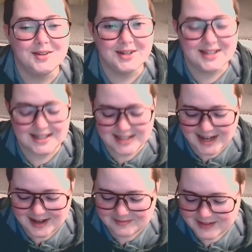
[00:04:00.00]
during that
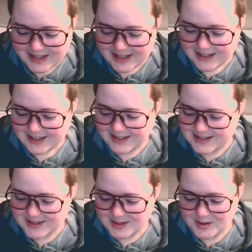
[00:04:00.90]
time. And
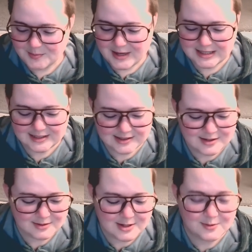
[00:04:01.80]
so
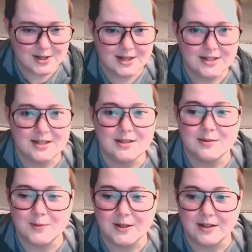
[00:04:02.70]
basically when you wanted to send
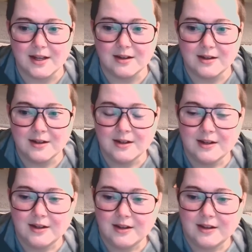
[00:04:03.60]
someone a letter,
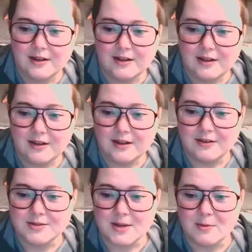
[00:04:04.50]

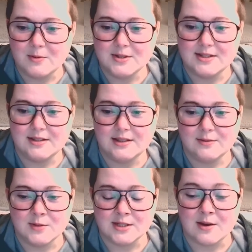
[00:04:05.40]
if someone
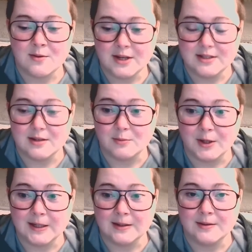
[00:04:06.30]
was going
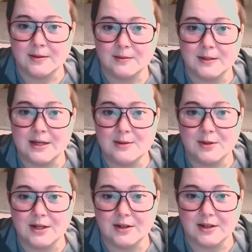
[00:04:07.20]
somewhere where you
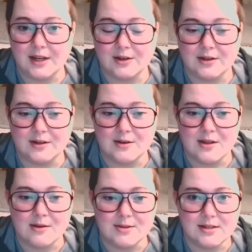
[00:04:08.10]
wanted your letter to go,
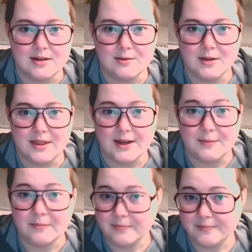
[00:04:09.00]
you would send it with
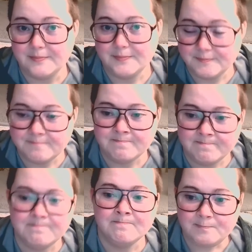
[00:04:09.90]

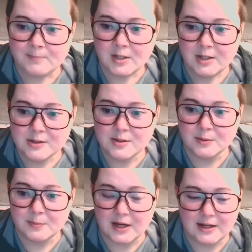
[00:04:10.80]
them. And
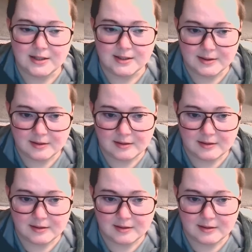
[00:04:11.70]
so Paul,